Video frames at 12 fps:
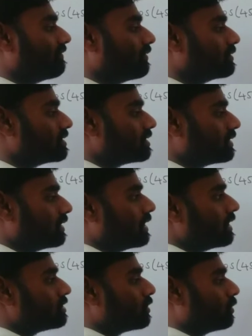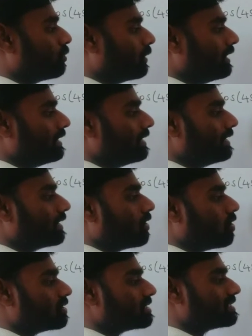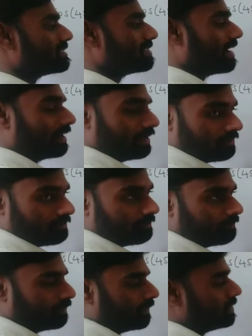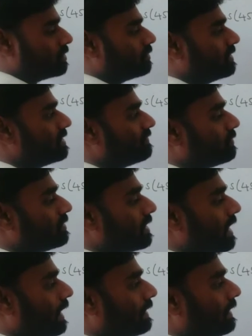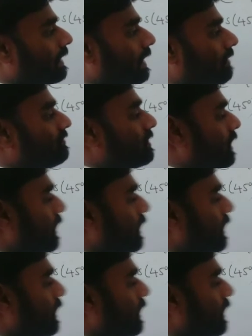force. So 20 cos 10. So this force acting left side